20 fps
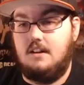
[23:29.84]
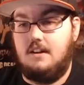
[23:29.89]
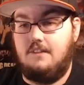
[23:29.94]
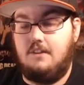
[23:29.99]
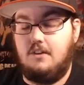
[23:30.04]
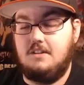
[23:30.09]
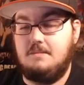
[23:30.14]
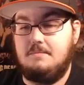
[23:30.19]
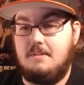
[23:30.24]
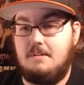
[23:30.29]
I've
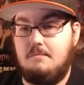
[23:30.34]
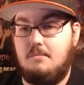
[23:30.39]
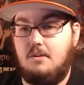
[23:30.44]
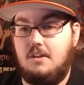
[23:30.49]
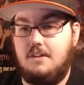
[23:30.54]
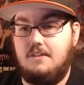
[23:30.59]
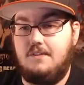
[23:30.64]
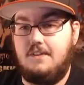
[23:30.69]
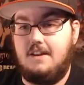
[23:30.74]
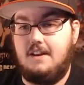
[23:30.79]
always been a
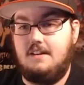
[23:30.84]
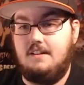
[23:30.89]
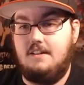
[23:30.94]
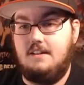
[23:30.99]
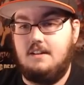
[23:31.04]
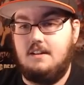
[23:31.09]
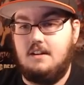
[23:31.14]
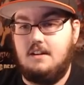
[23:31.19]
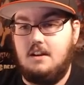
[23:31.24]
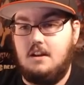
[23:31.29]
Broly fan.
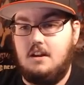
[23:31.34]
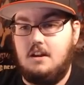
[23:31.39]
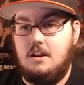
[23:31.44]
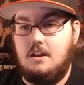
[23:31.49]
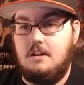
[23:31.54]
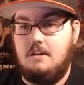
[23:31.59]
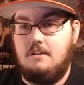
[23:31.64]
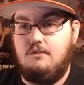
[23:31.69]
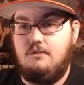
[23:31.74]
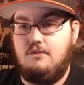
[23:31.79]

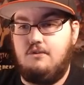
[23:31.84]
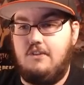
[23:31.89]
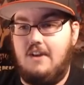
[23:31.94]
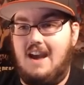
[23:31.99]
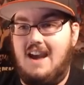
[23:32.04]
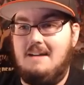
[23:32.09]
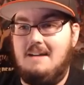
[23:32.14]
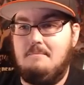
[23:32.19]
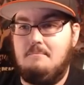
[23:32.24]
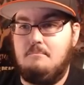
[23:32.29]

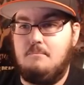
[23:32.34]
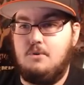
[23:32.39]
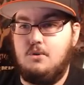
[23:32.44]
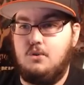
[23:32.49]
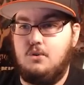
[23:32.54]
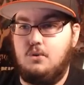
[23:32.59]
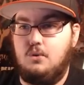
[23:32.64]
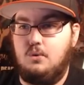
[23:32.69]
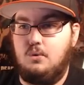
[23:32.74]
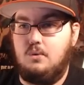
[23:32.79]
Fat
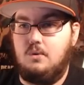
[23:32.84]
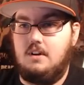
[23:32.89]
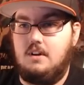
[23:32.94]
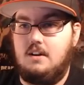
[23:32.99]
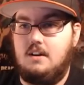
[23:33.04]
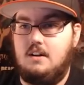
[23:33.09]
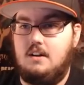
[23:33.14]
Boo.